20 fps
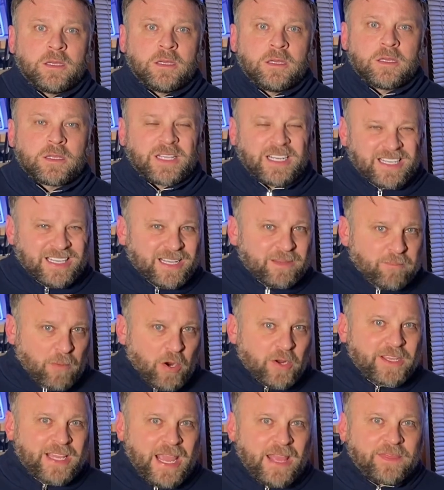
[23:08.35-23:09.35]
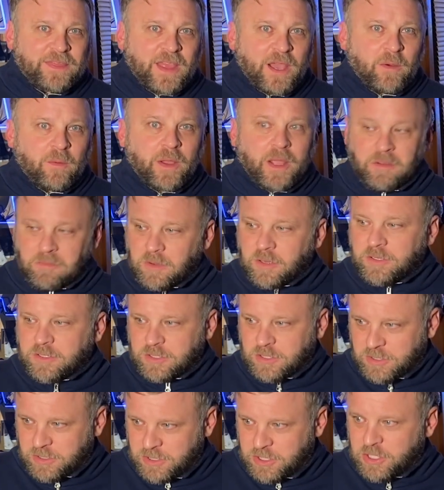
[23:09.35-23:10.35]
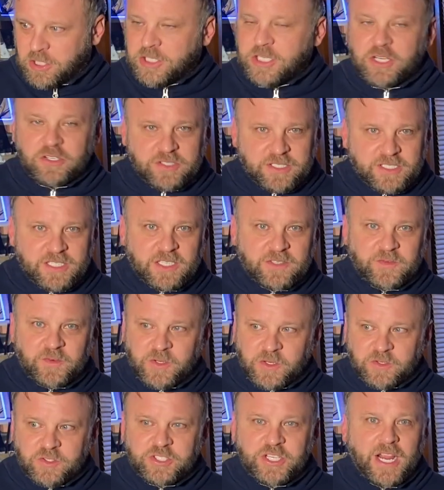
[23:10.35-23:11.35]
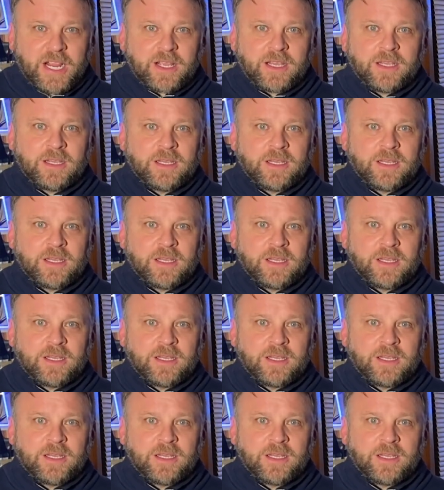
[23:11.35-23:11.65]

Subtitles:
Kind of like Marquette that way. Well, good year. Successful year. Check.